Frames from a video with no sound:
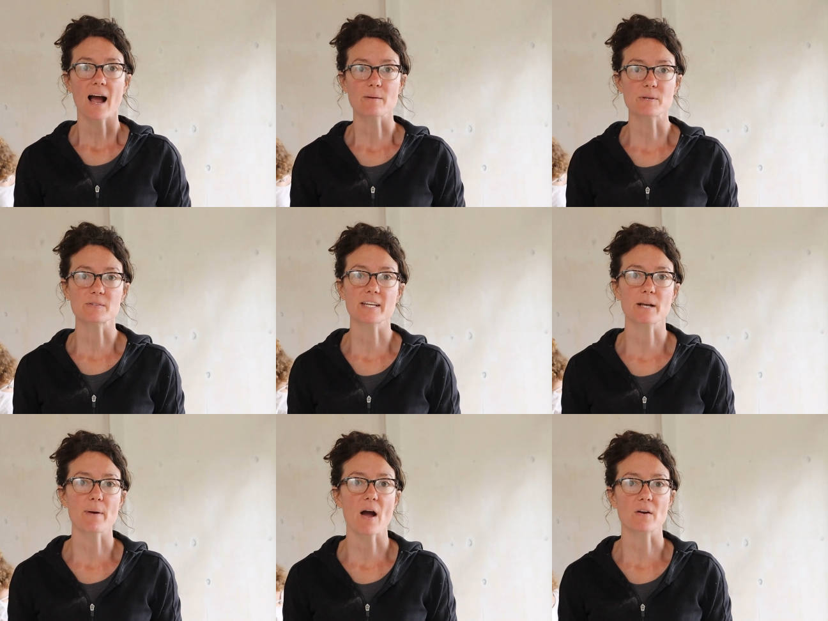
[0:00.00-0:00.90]
I'm
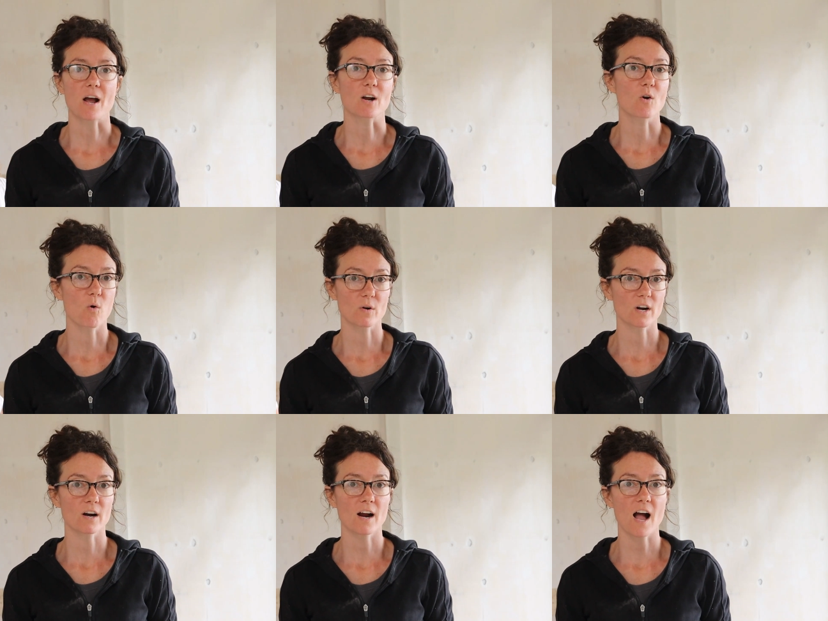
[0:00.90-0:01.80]
using about
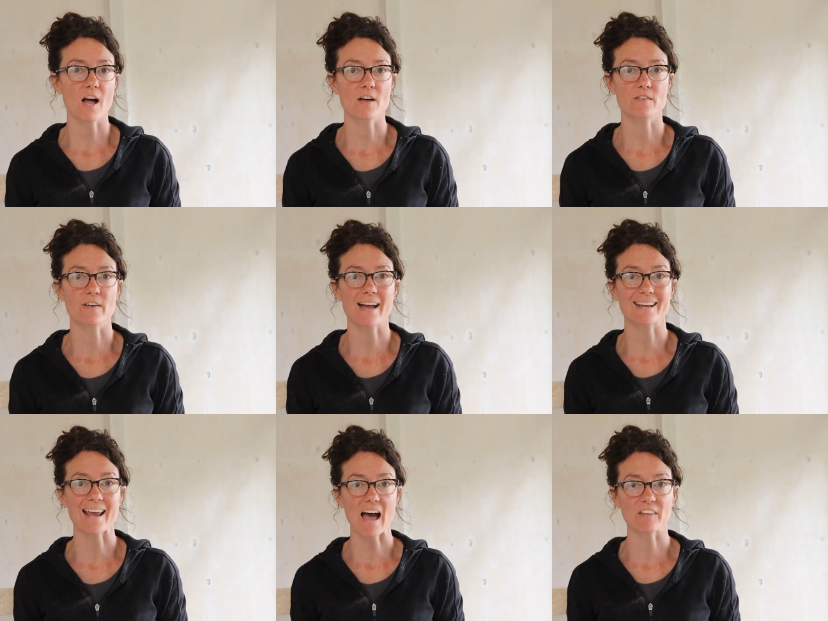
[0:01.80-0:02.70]
1/4 of a
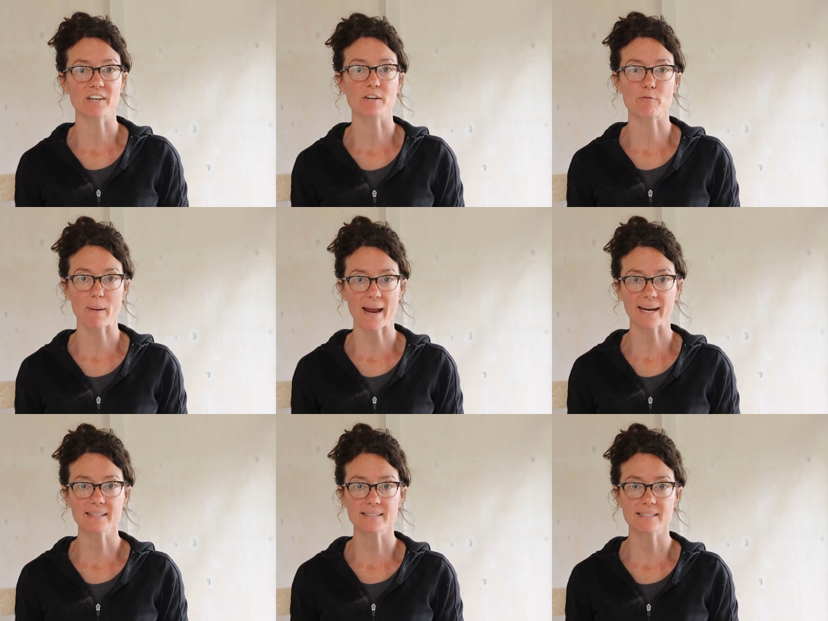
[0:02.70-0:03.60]
gallon of
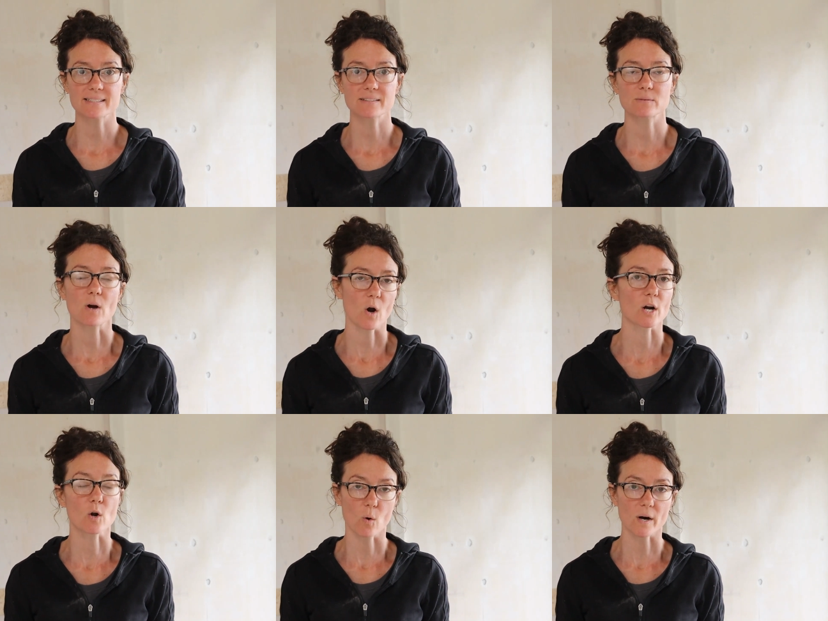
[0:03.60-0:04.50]
paint
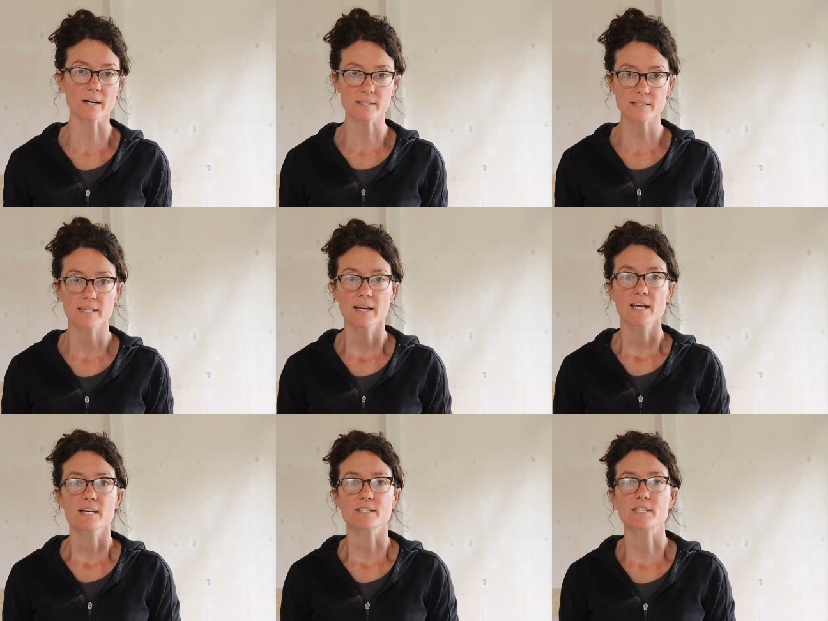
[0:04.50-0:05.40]
or quart.
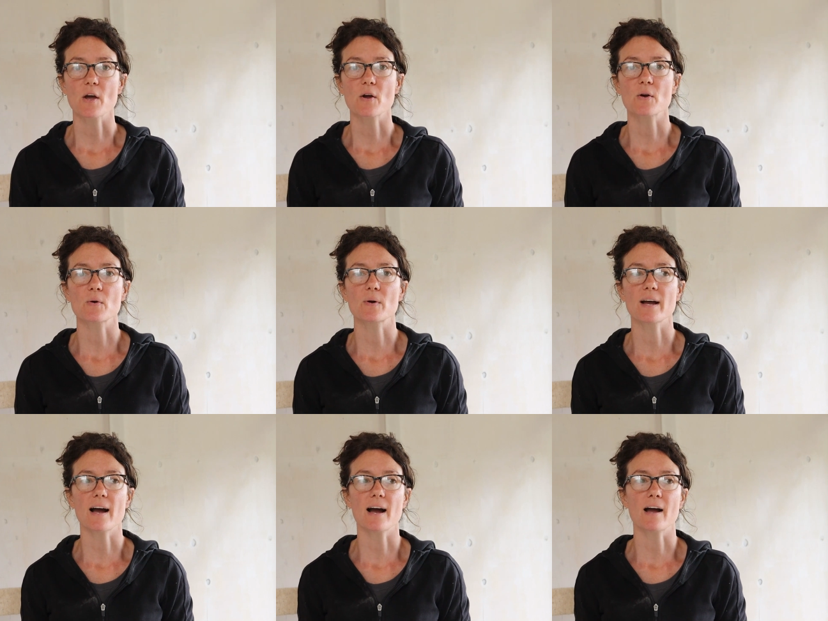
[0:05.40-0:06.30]
So
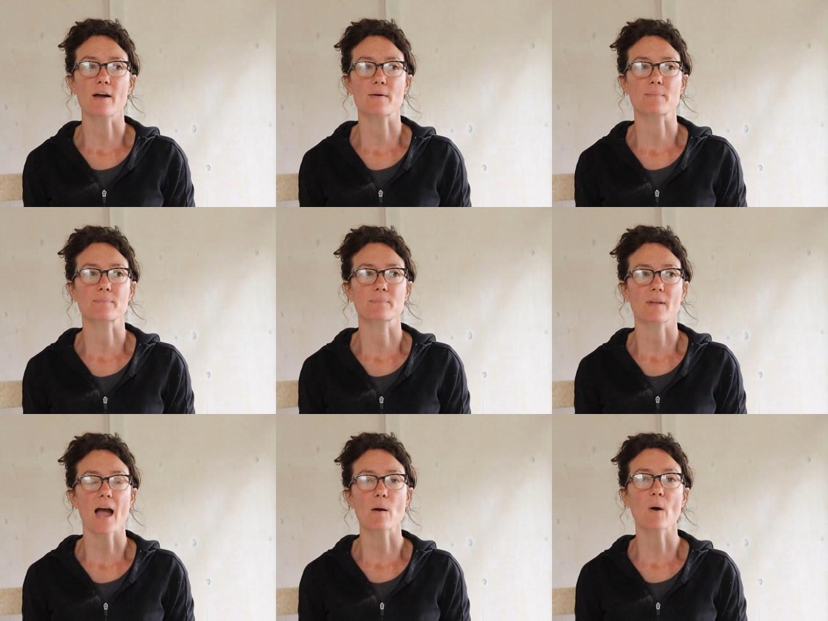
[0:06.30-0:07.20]

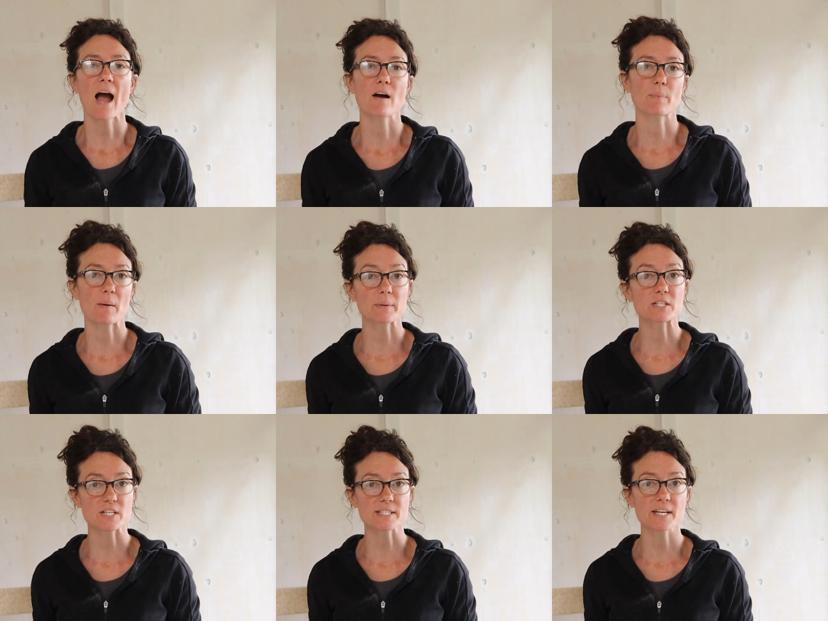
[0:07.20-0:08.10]
I will have probably
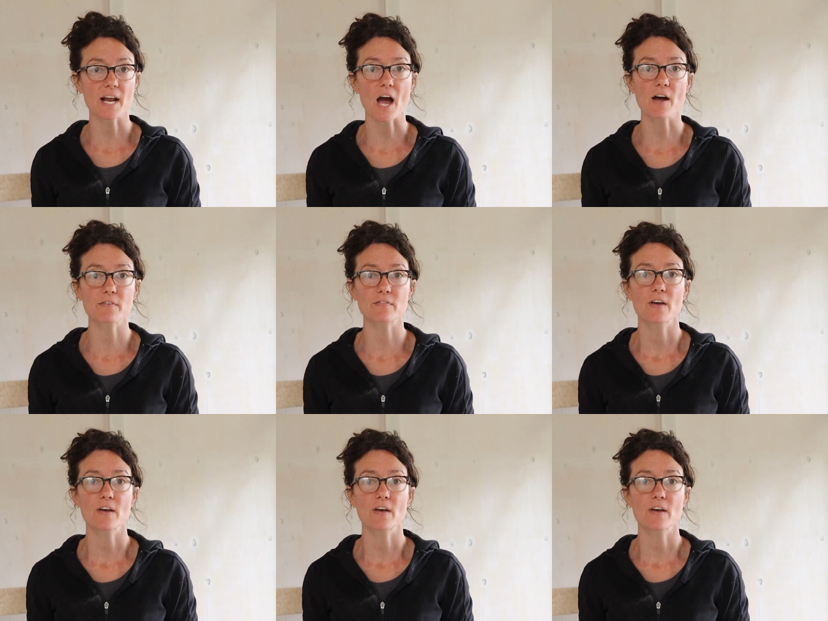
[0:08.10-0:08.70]
just enough